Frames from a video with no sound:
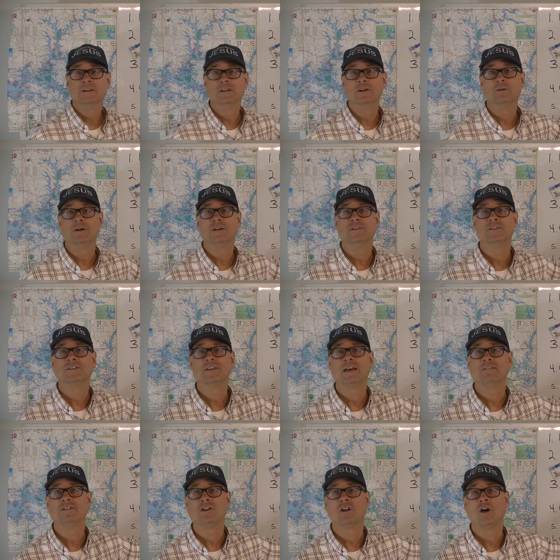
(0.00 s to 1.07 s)
you know, a
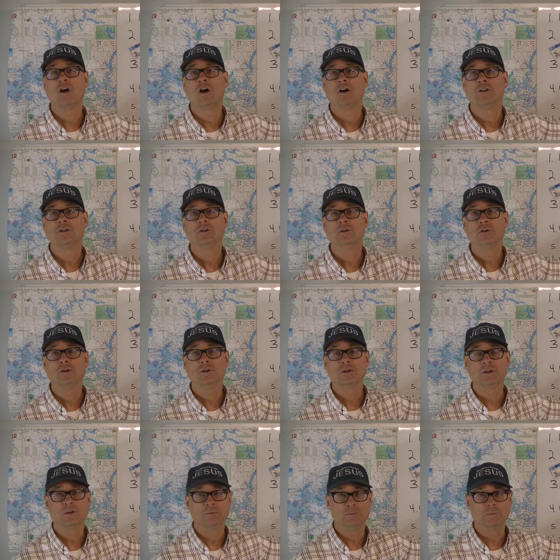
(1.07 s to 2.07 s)
7-aught hook